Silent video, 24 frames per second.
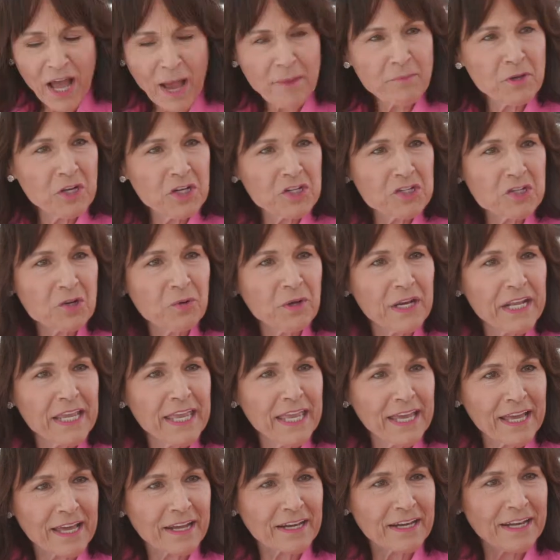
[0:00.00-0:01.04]
I'm going to do it
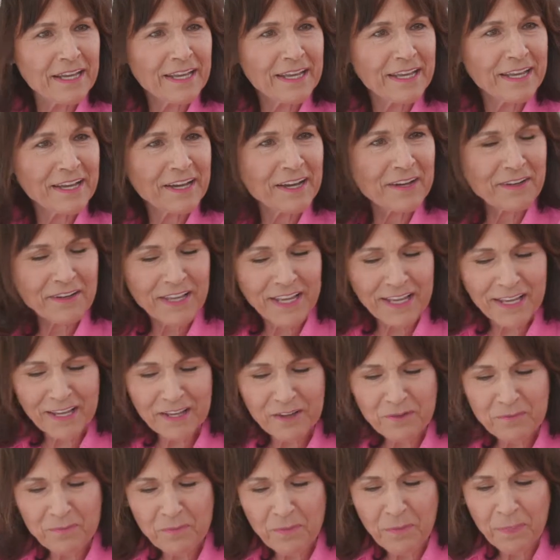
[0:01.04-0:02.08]
again. Okay?